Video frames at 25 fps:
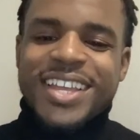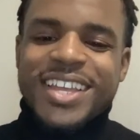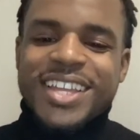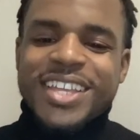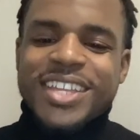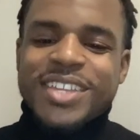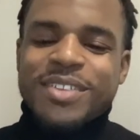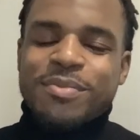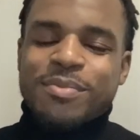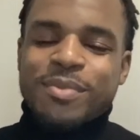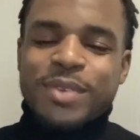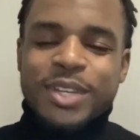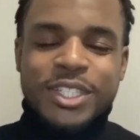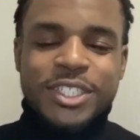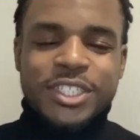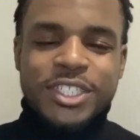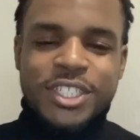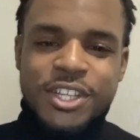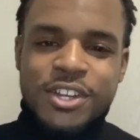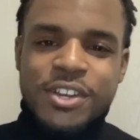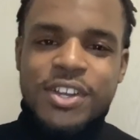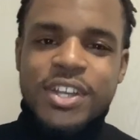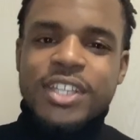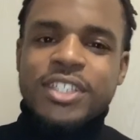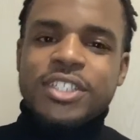but
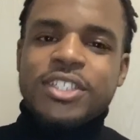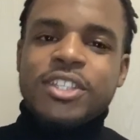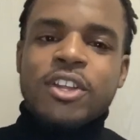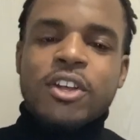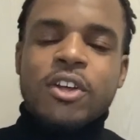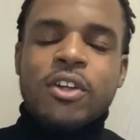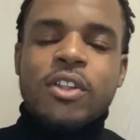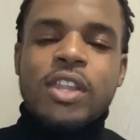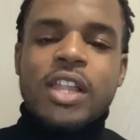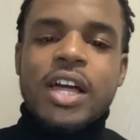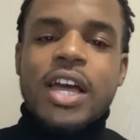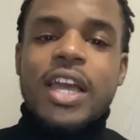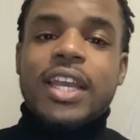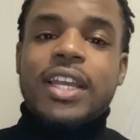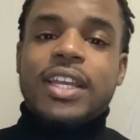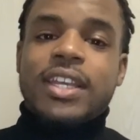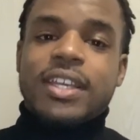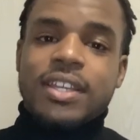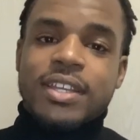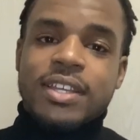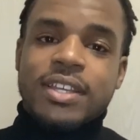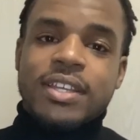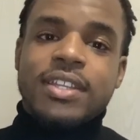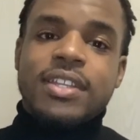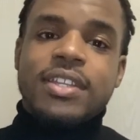serious though, like
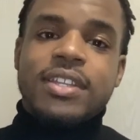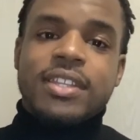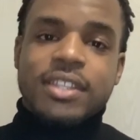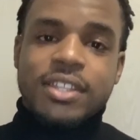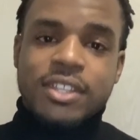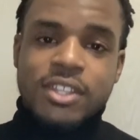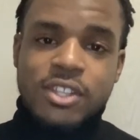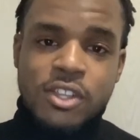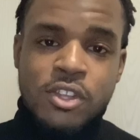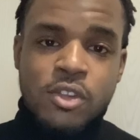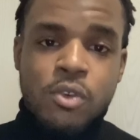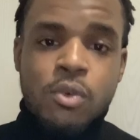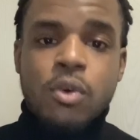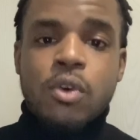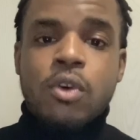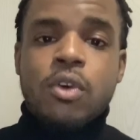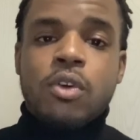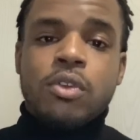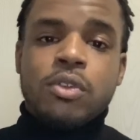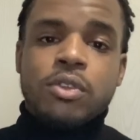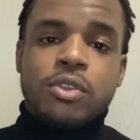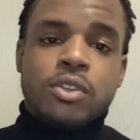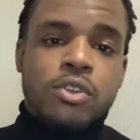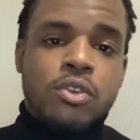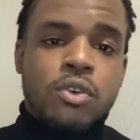
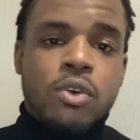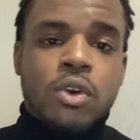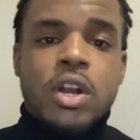you'll